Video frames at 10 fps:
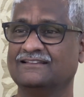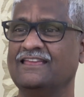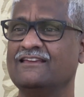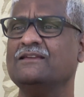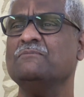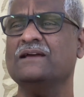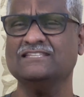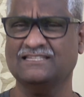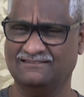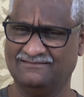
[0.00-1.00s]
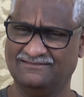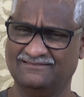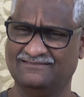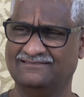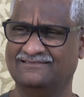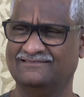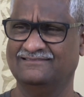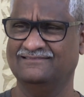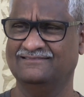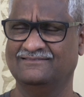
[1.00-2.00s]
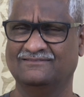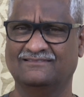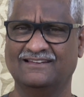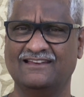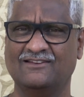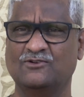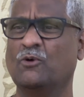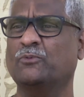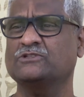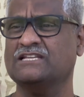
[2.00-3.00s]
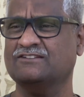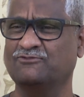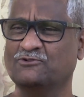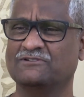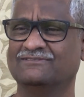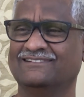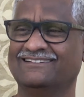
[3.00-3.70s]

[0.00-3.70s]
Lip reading: Imagine, all right? No processed food.